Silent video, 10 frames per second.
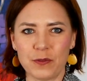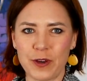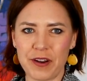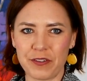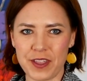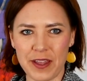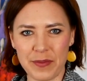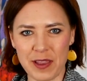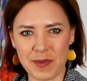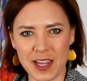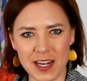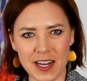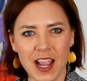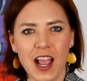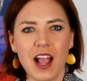whatever that may mean.
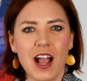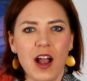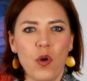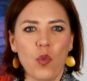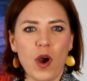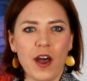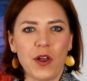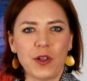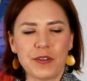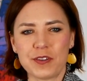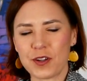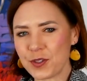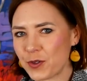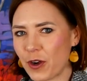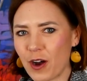While the
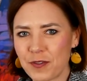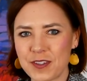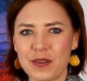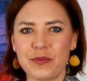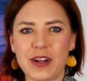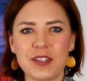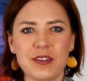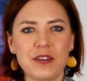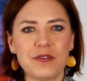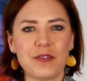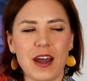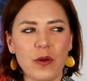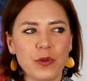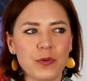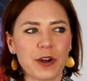results were often impressive, I
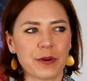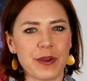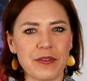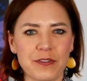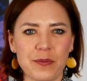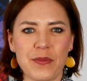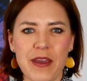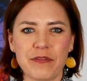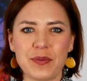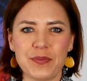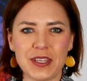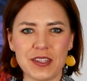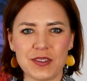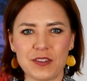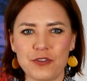would walk away from every
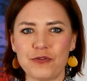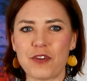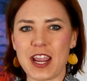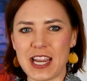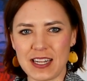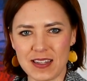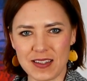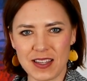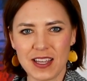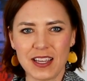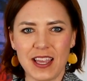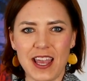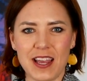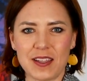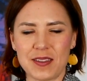piece drained,
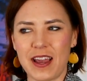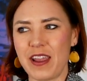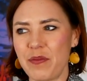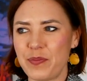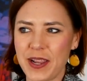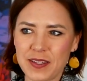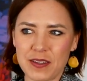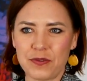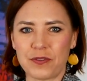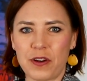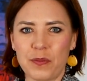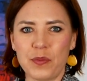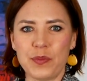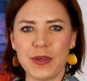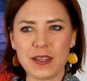as I painted
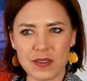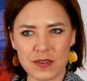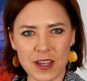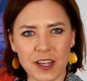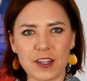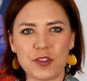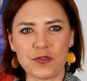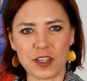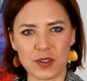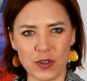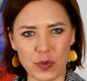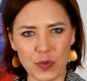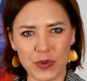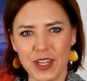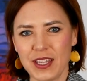from being stuck in a stress loop.
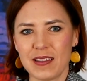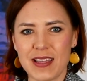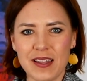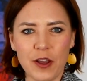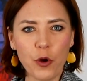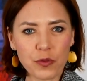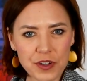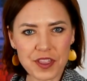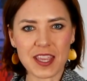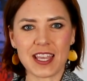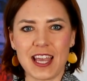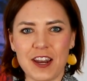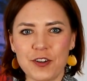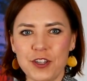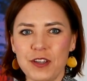That overthinking
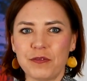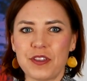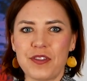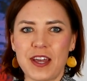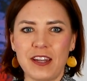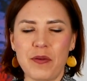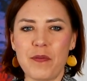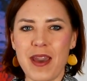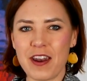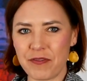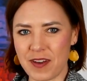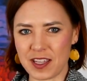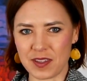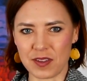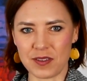energy would then
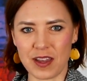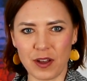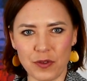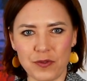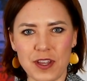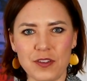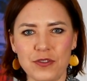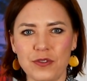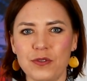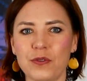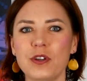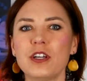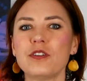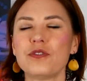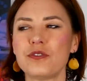manifest itself into
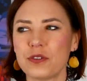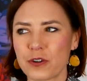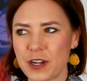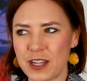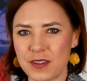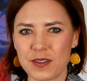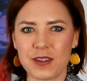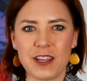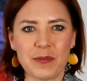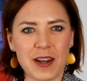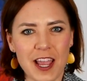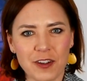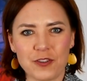soreness in my neck and